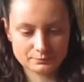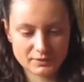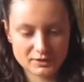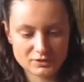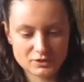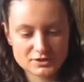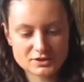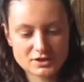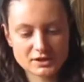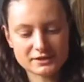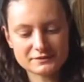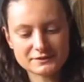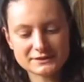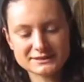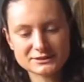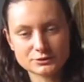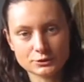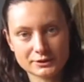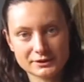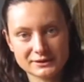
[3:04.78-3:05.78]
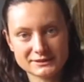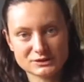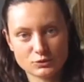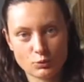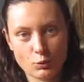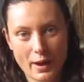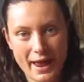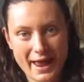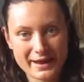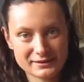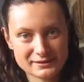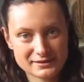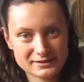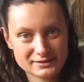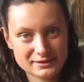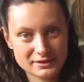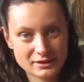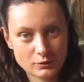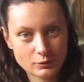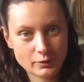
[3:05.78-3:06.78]
So it's good if the soil is wet
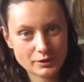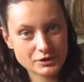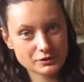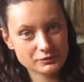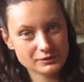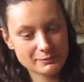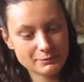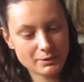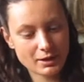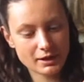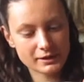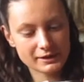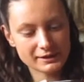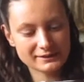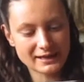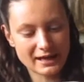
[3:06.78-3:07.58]
when you're repotting,